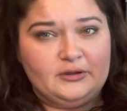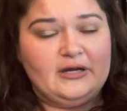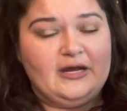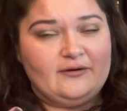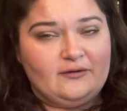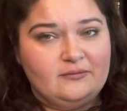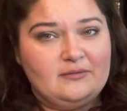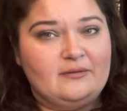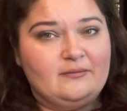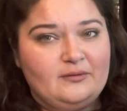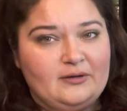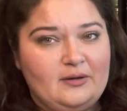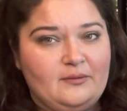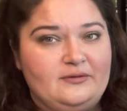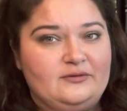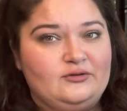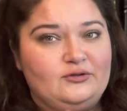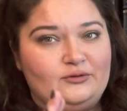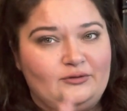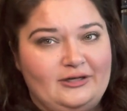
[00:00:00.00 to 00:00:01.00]
I remember I
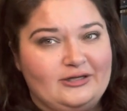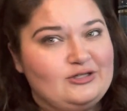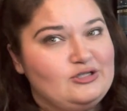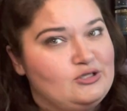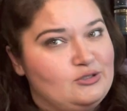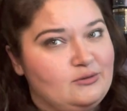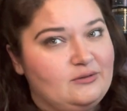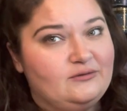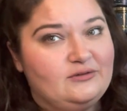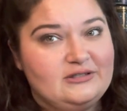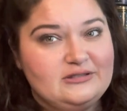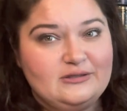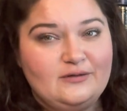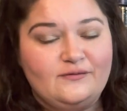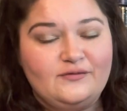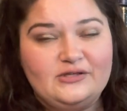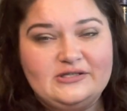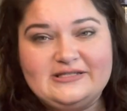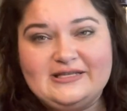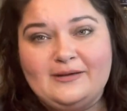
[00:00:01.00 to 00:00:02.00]
went through like two of these
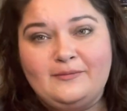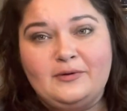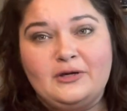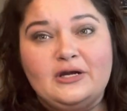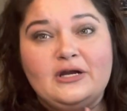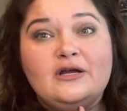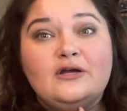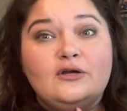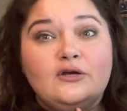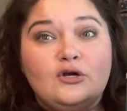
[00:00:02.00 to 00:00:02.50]
over the summer.